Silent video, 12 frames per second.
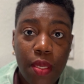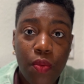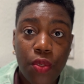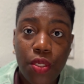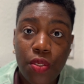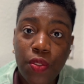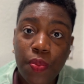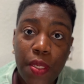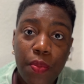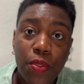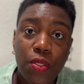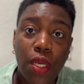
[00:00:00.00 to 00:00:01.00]
will use
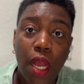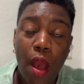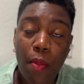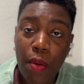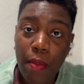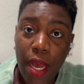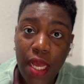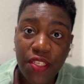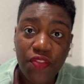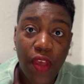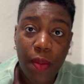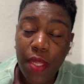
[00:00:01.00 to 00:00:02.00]
people to
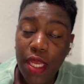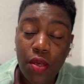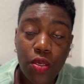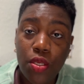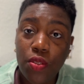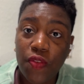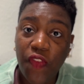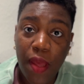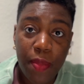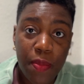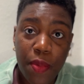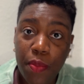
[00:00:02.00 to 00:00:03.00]
compromise family he'll use
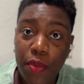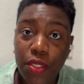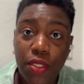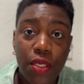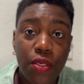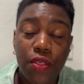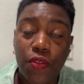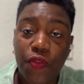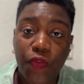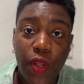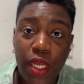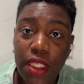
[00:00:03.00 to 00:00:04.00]
family members he'll use
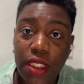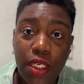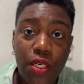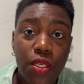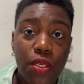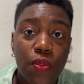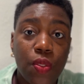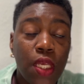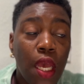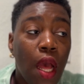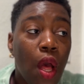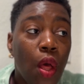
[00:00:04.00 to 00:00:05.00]
friends he'll use
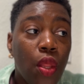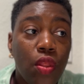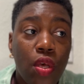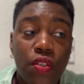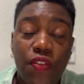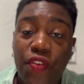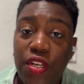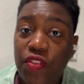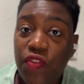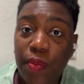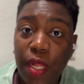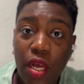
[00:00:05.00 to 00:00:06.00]
those friends
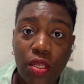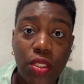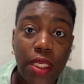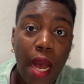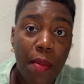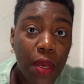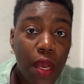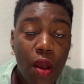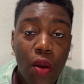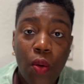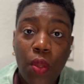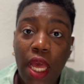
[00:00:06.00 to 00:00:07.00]
from long time
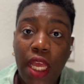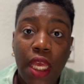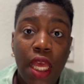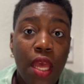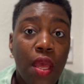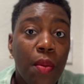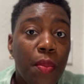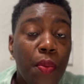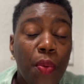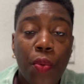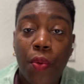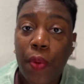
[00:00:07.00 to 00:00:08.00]
ago like
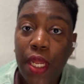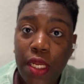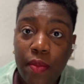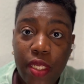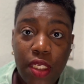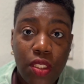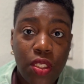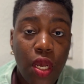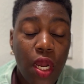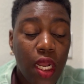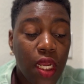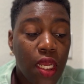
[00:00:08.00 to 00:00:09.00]
people will randomly
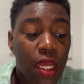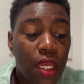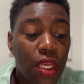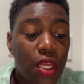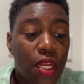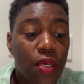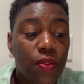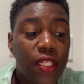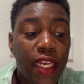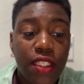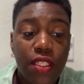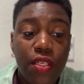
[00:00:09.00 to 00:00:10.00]
start you know,
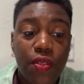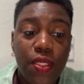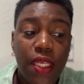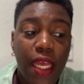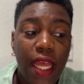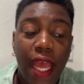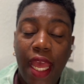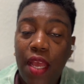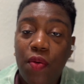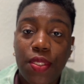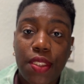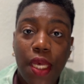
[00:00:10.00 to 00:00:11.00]
texting you saying, hey,
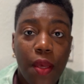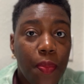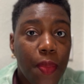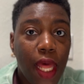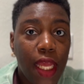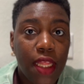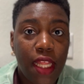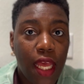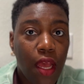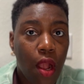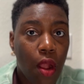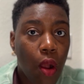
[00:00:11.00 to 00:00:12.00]
what's up, like
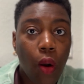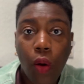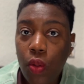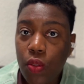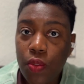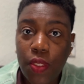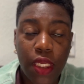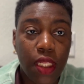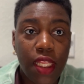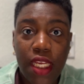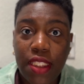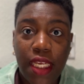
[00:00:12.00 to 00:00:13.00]
that are old and
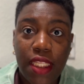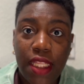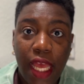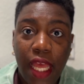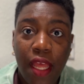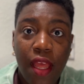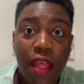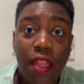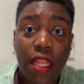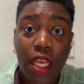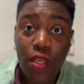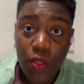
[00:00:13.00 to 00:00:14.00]
things like that.
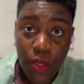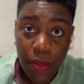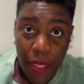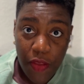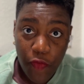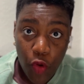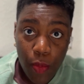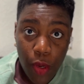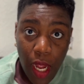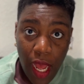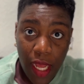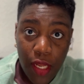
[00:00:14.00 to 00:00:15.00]
They used to be
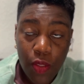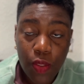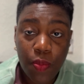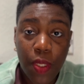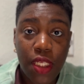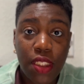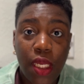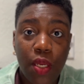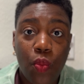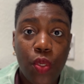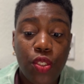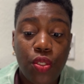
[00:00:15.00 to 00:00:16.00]
former idols, but it's
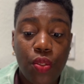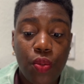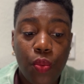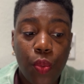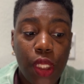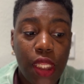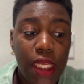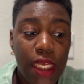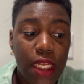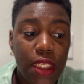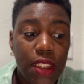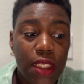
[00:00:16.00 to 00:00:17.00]
like once you really
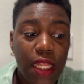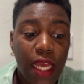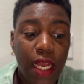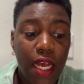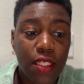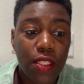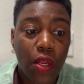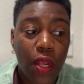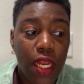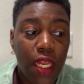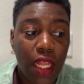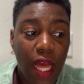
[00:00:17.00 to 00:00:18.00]
get into that
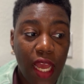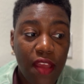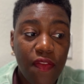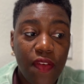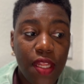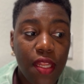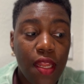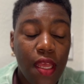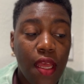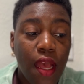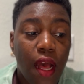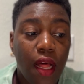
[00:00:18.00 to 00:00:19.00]
consecrated life and
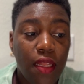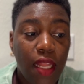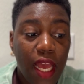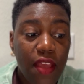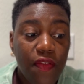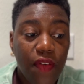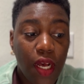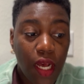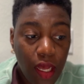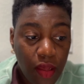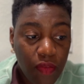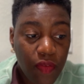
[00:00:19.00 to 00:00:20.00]
a life
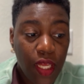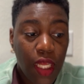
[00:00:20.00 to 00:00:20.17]
of